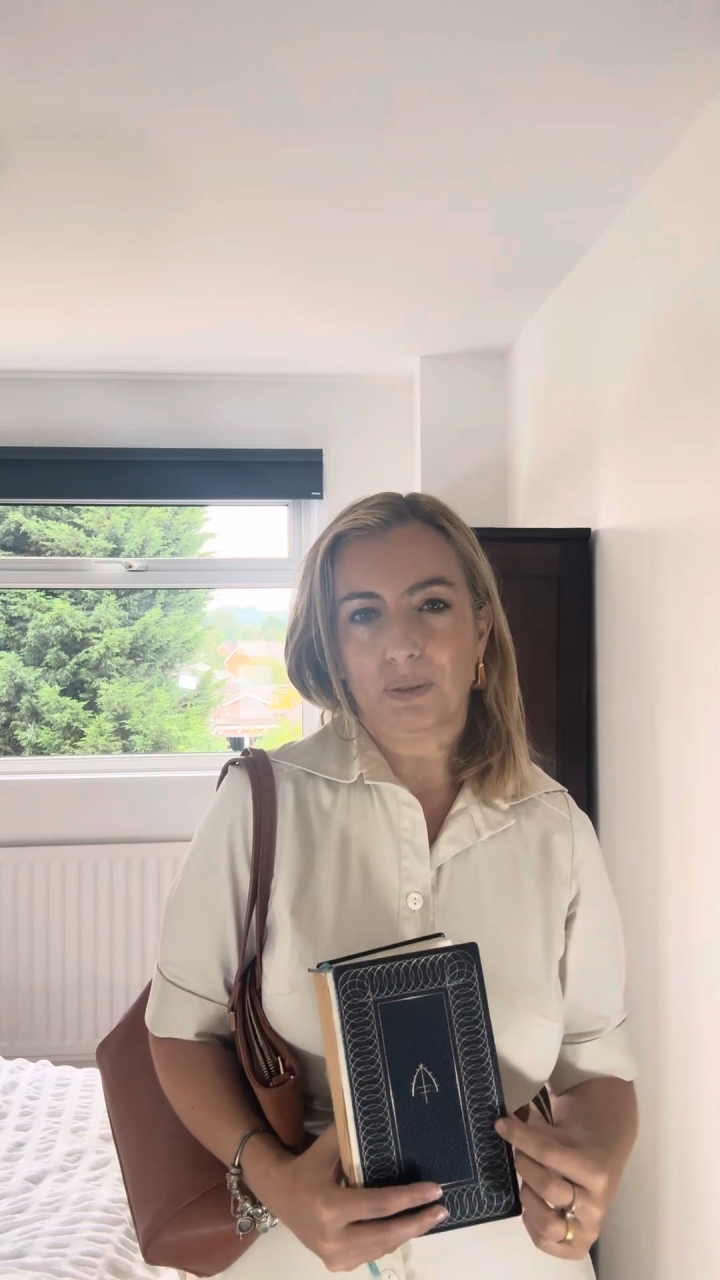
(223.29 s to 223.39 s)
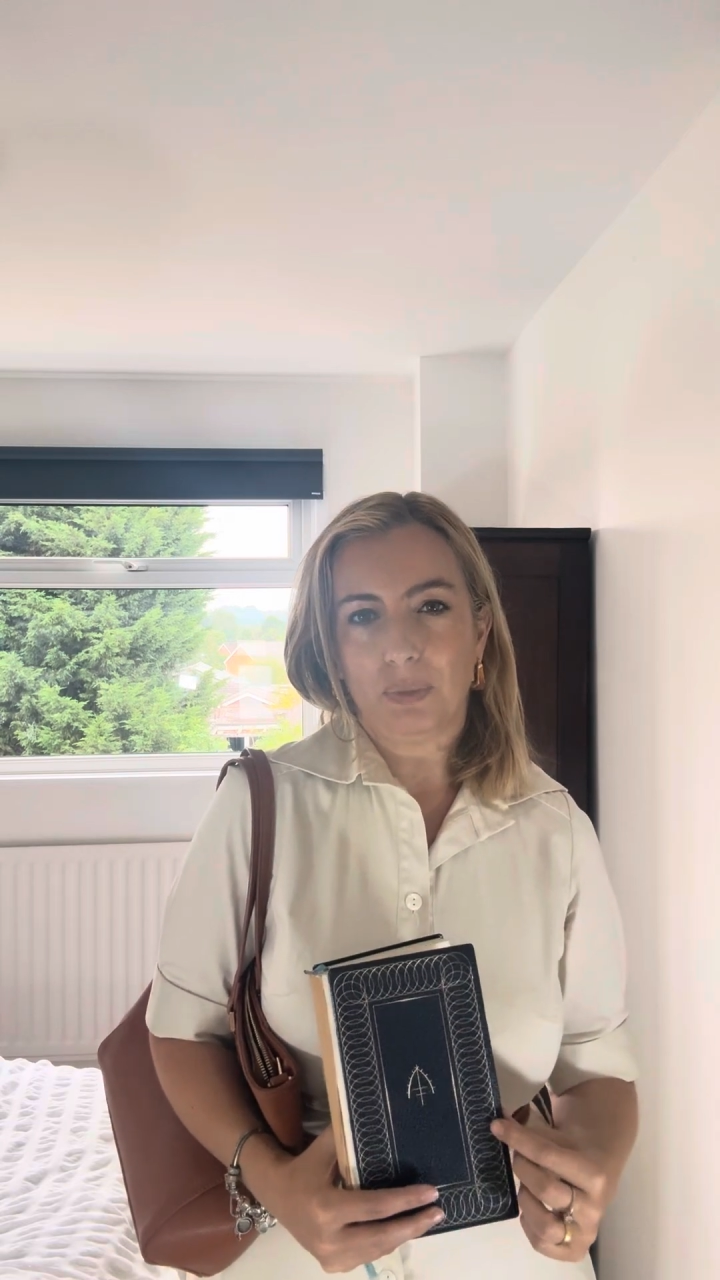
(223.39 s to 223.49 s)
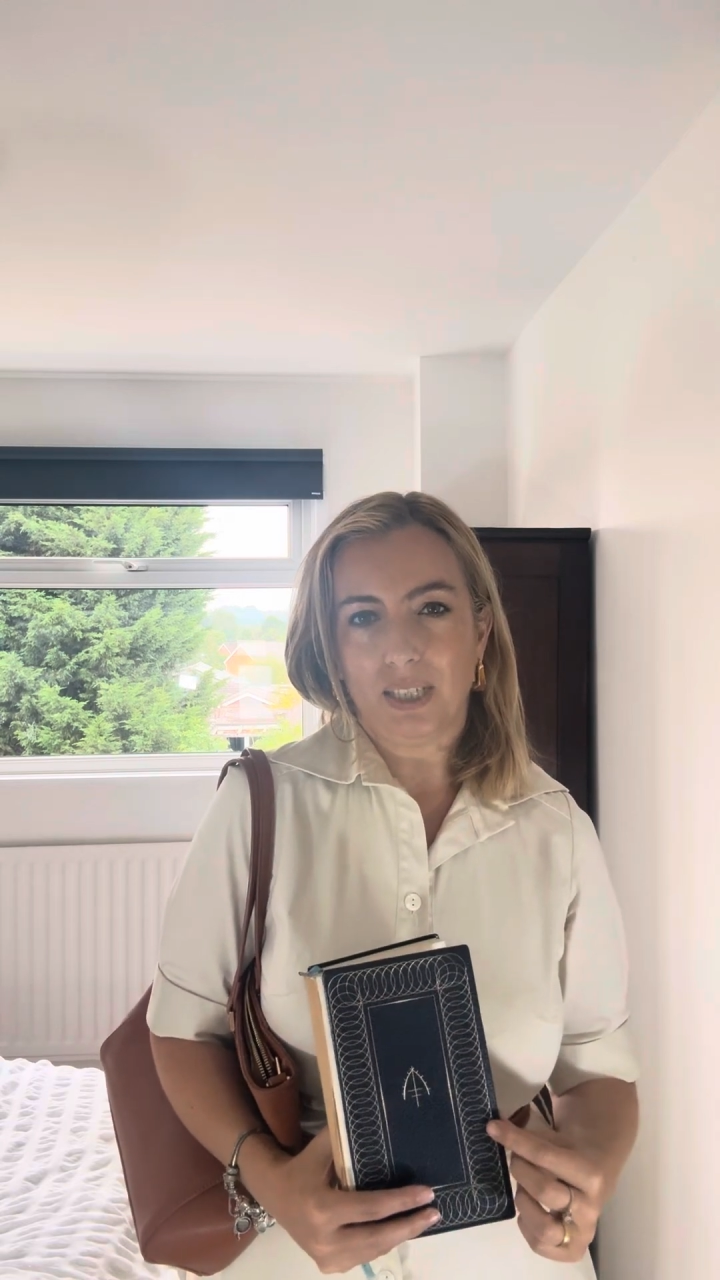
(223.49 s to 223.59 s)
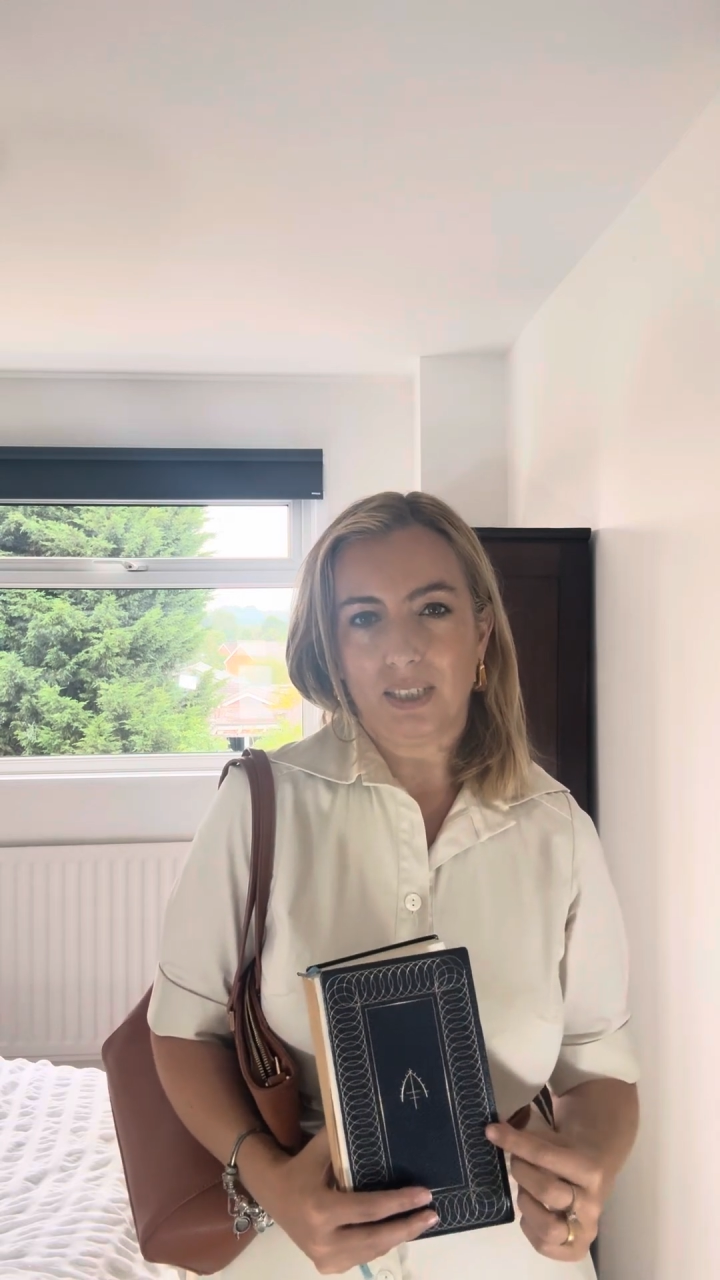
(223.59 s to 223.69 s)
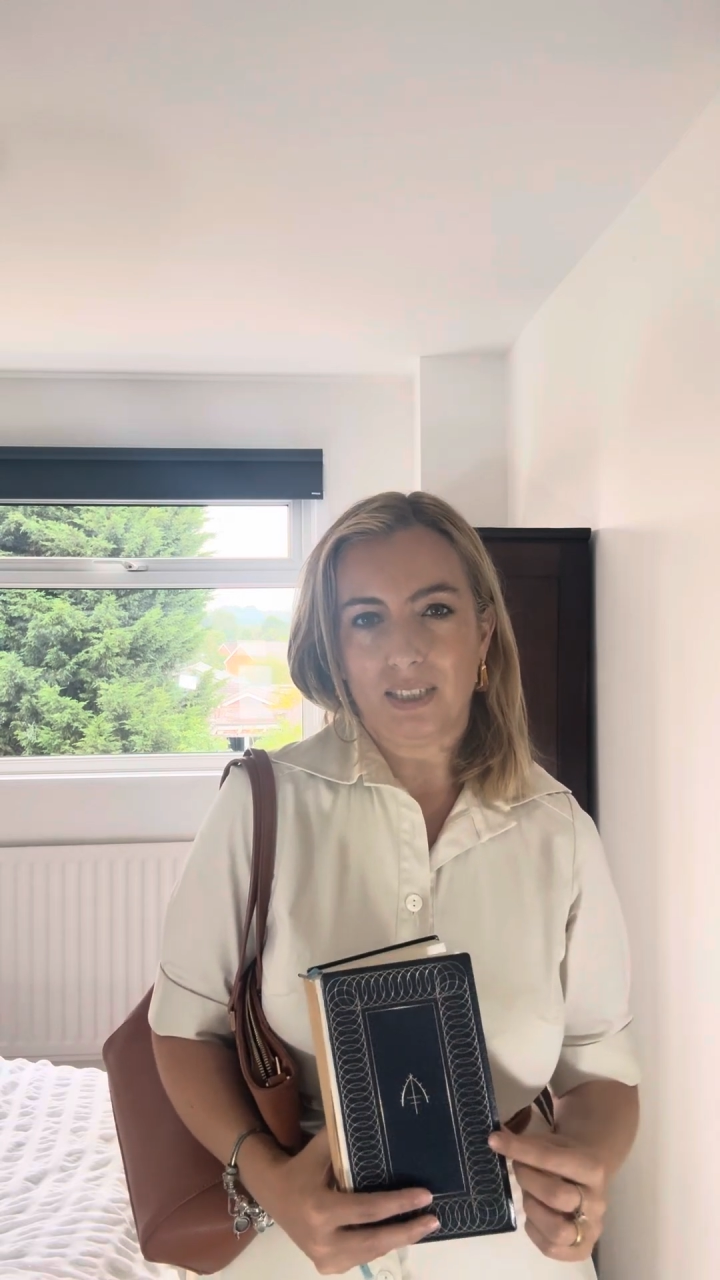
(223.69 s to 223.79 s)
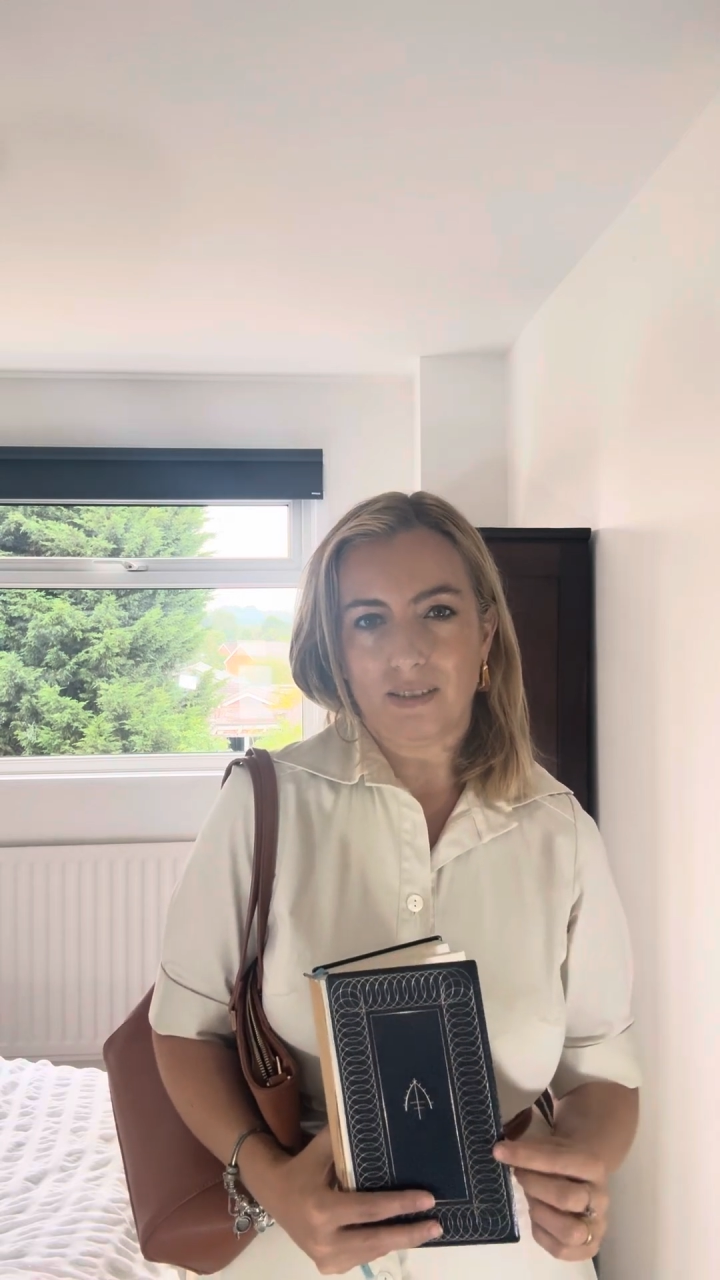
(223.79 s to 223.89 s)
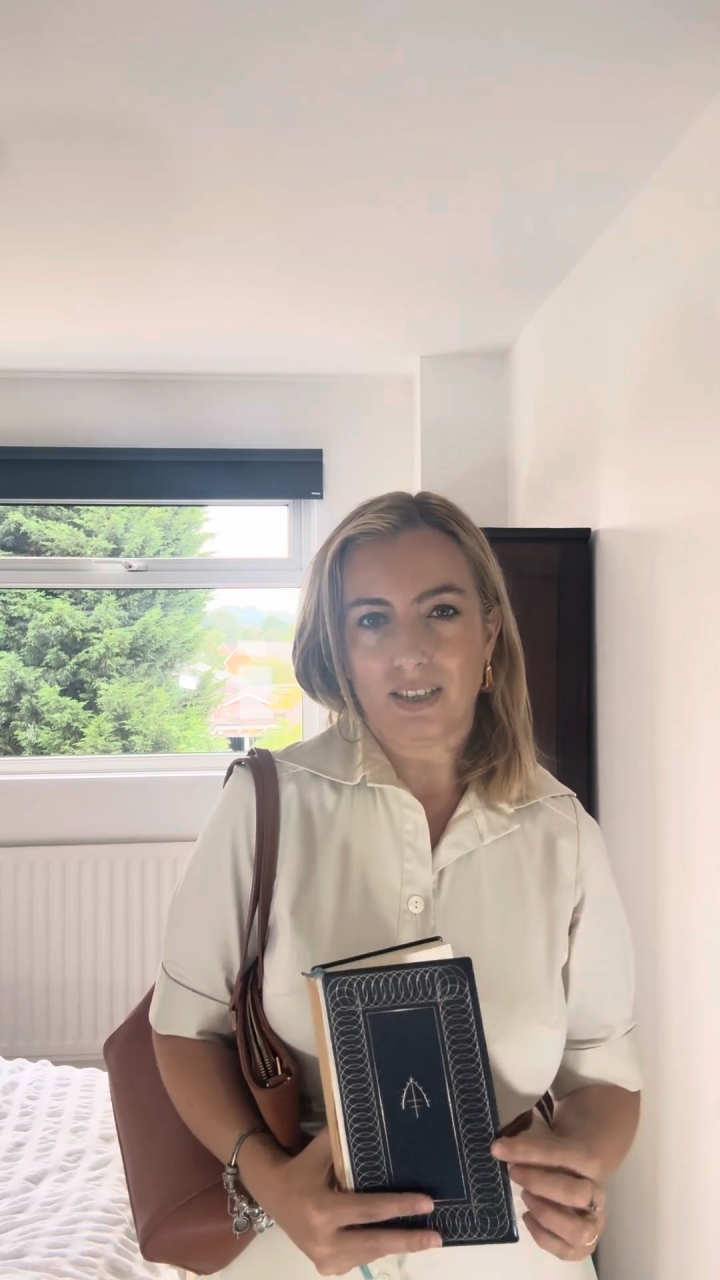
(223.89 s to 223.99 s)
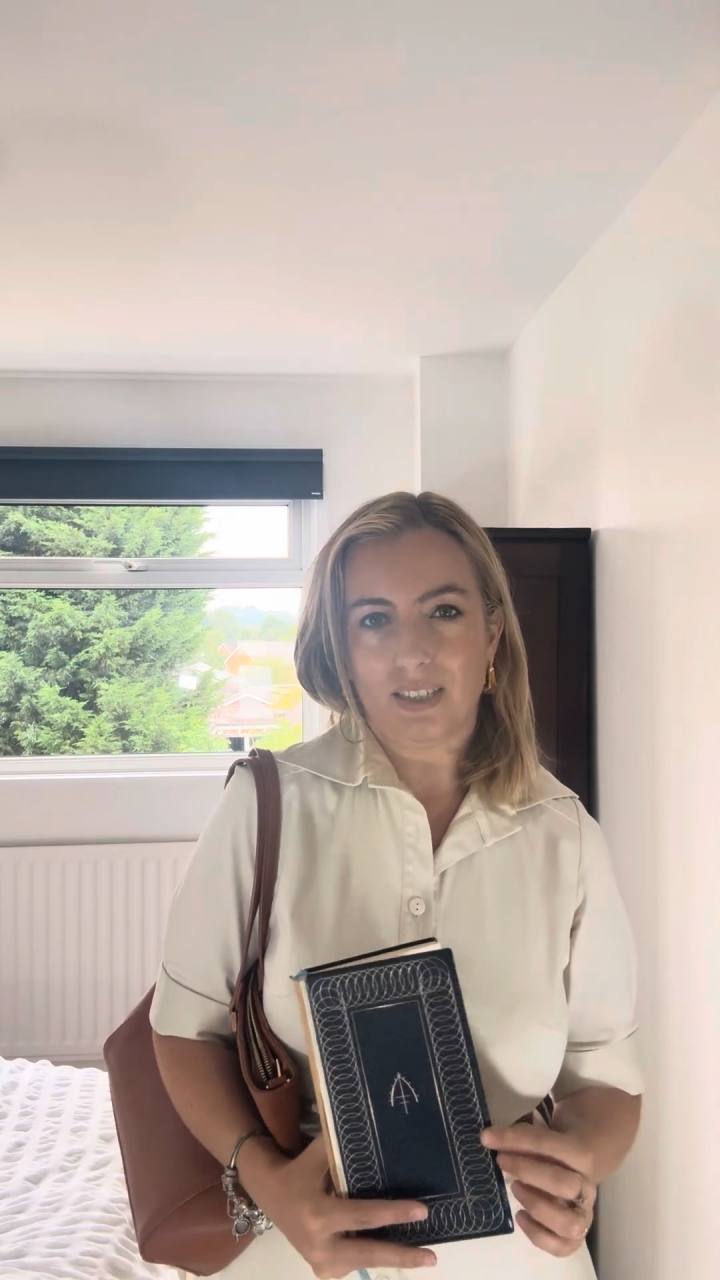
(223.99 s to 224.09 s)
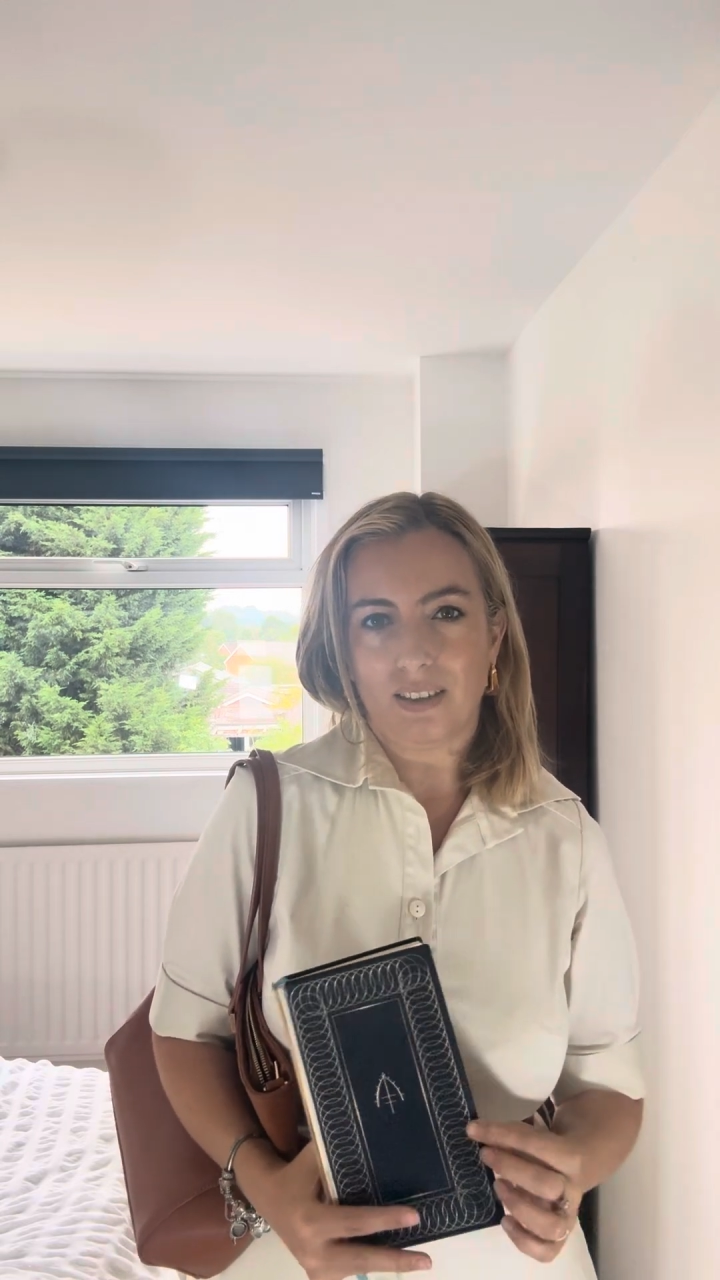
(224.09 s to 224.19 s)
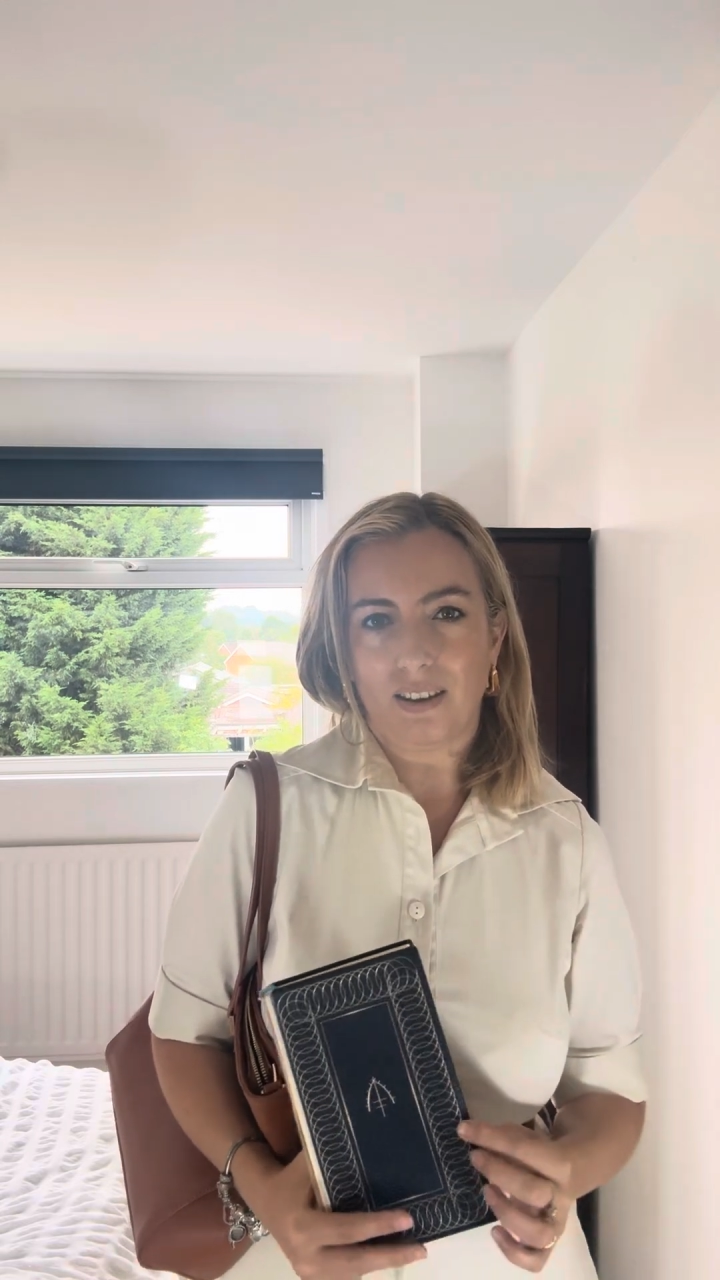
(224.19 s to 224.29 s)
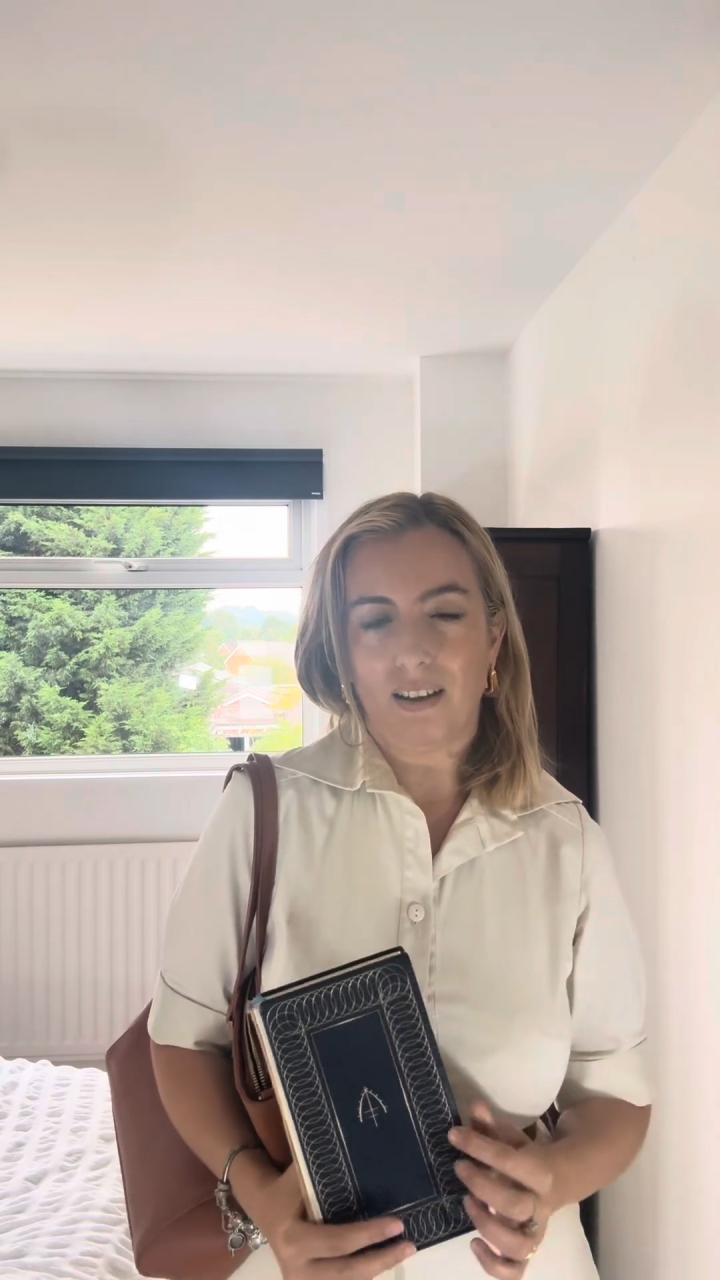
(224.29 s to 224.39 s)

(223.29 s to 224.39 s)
miniseries that